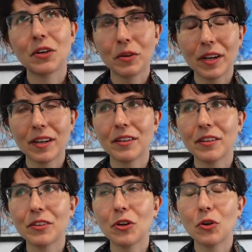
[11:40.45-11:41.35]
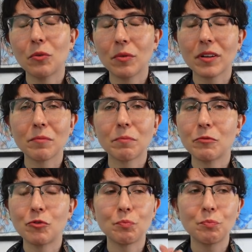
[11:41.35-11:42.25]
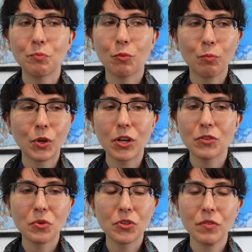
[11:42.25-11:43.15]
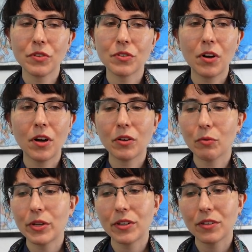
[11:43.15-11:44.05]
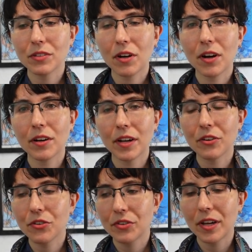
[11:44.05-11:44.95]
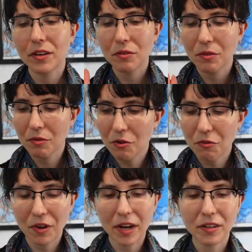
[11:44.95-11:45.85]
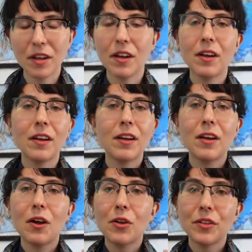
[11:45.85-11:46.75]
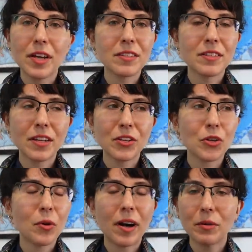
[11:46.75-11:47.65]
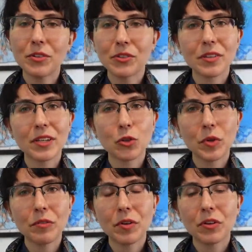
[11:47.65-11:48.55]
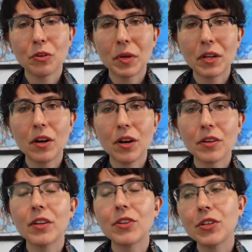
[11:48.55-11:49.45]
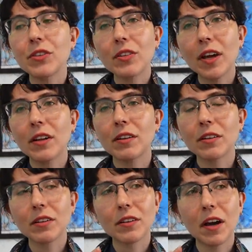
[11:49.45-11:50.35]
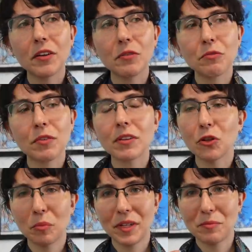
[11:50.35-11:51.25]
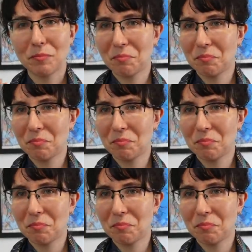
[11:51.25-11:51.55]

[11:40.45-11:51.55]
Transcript: okay, you know, customer service is hard, retail is hard, I understand, fine. Yes, thank you, I would just like the refund on my card. And then she said, kind of a little bit